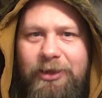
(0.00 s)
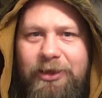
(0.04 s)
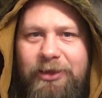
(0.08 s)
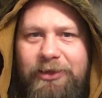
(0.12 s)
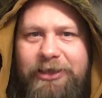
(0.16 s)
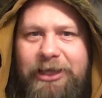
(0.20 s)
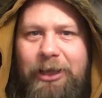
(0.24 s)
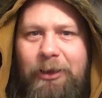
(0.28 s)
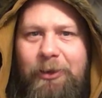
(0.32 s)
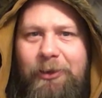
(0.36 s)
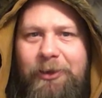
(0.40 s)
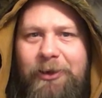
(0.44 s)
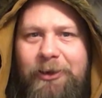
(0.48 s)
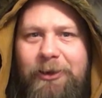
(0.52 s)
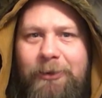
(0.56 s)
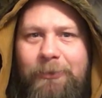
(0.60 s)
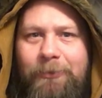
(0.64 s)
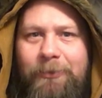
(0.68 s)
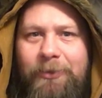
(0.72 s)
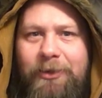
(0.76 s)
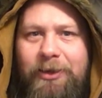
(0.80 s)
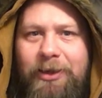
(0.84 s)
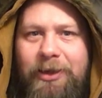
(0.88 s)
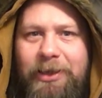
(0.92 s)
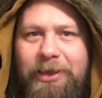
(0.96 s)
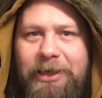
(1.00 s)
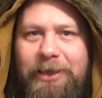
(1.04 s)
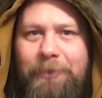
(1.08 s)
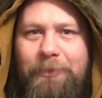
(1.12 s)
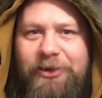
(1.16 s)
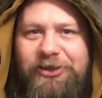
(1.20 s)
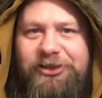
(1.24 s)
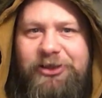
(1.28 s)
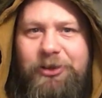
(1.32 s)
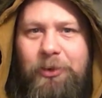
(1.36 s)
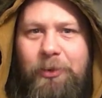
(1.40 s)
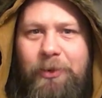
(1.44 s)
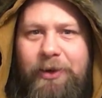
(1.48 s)
telling him he
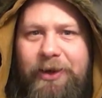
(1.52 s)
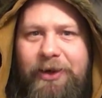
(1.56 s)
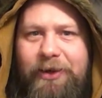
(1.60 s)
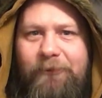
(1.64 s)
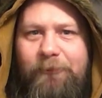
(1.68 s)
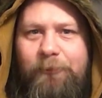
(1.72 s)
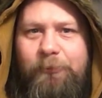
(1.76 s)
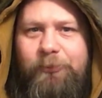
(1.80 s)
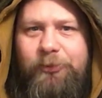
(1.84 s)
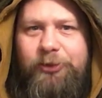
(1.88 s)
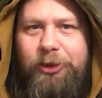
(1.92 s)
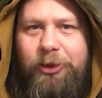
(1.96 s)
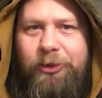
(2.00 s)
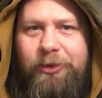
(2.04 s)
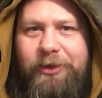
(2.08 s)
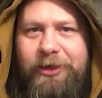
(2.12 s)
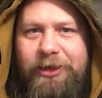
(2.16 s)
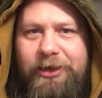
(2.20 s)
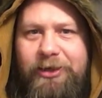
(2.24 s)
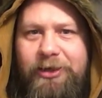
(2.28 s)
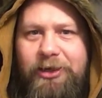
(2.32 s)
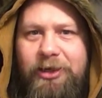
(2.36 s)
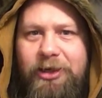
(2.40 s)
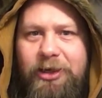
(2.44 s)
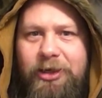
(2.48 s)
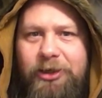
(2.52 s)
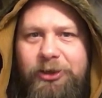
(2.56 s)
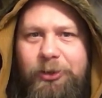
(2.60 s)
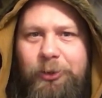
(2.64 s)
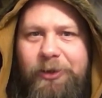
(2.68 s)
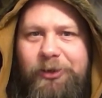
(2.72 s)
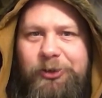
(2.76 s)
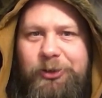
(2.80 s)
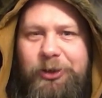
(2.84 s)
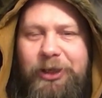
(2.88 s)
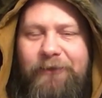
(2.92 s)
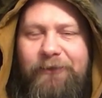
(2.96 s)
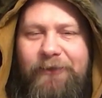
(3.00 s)
must go on a journey to
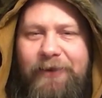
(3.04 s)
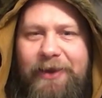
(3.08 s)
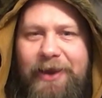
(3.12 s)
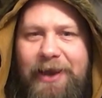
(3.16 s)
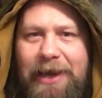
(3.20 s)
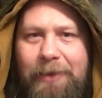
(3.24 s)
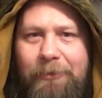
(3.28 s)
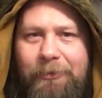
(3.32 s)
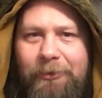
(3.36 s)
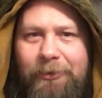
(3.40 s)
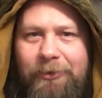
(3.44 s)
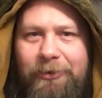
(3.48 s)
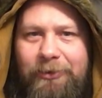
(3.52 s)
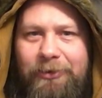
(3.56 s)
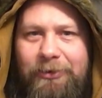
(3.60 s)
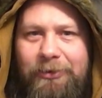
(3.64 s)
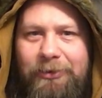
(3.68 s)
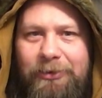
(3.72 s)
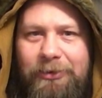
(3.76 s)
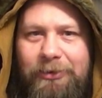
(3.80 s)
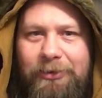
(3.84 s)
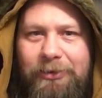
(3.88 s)
retrieve the hammer